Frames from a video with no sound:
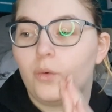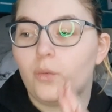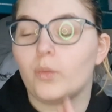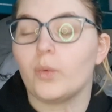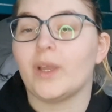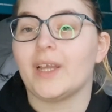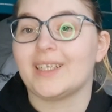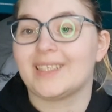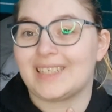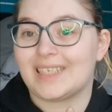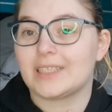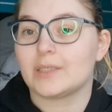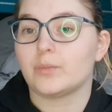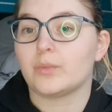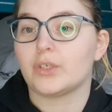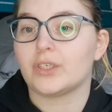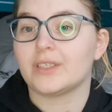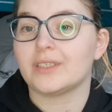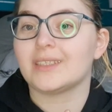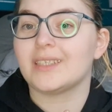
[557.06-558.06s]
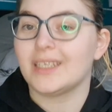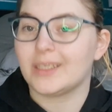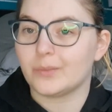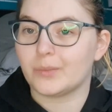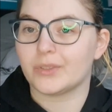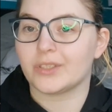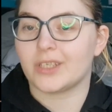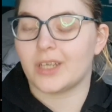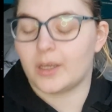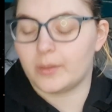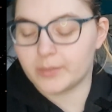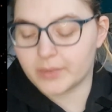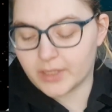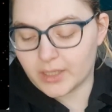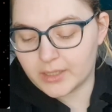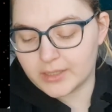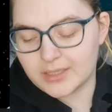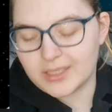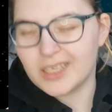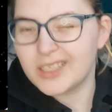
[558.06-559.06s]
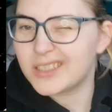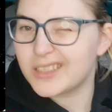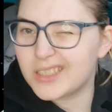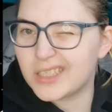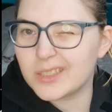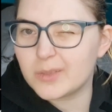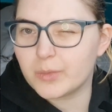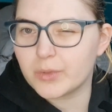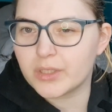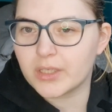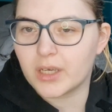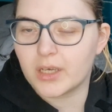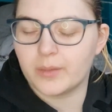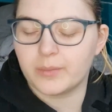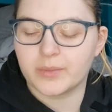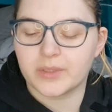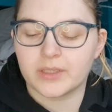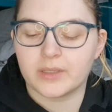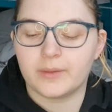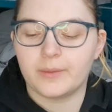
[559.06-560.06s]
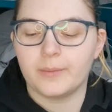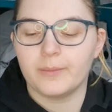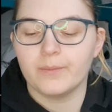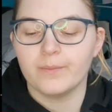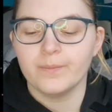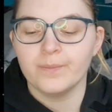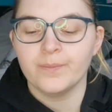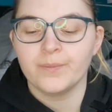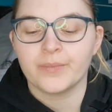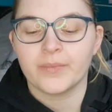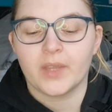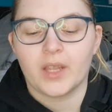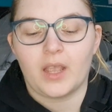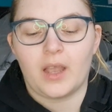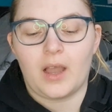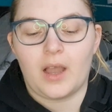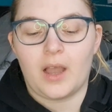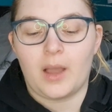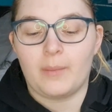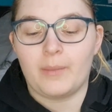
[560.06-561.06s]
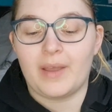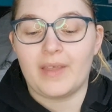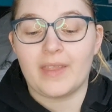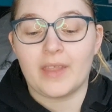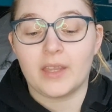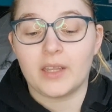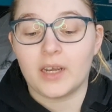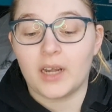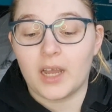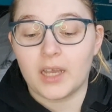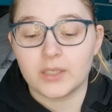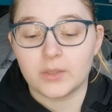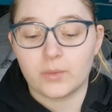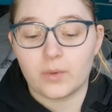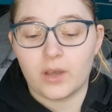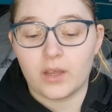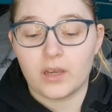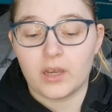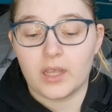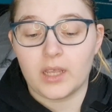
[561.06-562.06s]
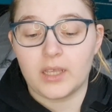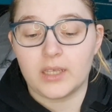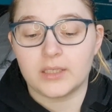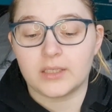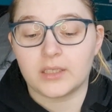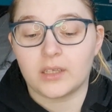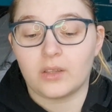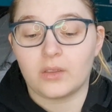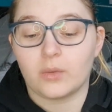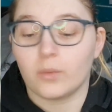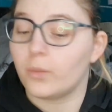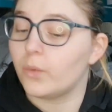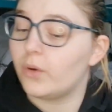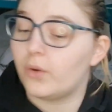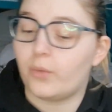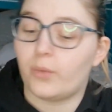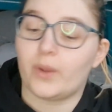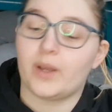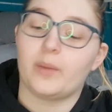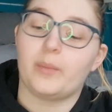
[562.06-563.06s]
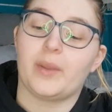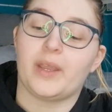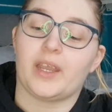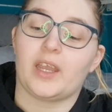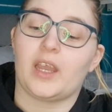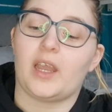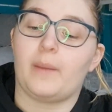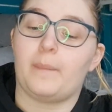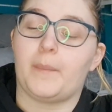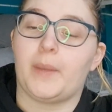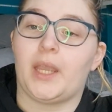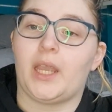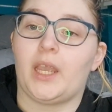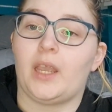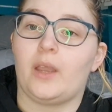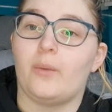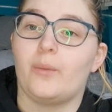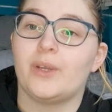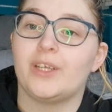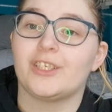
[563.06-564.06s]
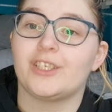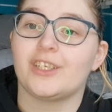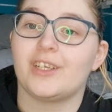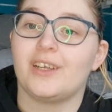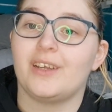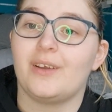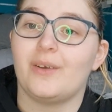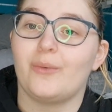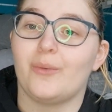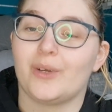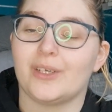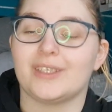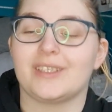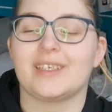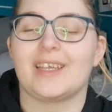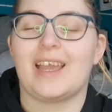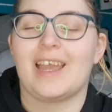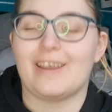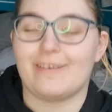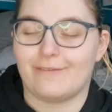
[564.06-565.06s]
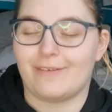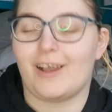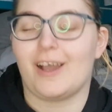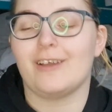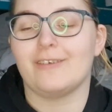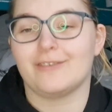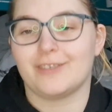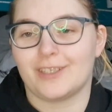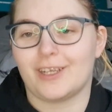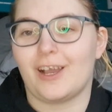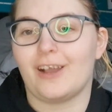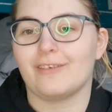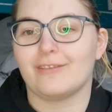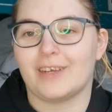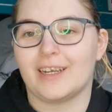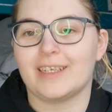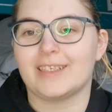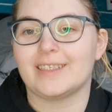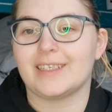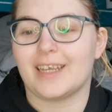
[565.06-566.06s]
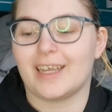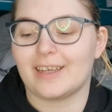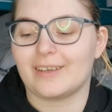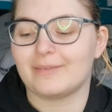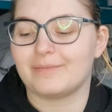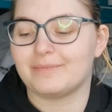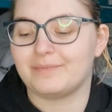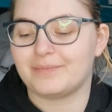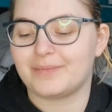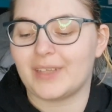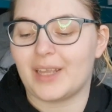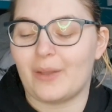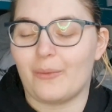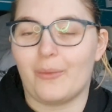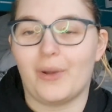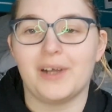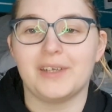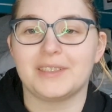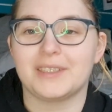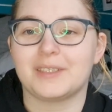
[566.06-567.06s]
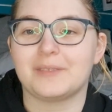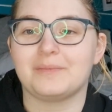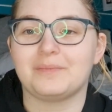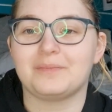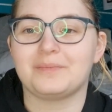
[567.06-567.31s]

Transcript: We are desperate times, guys. Desperate times. And then the last one is The Wall of Winnipeg and Me, which was a 5-star rating. It was.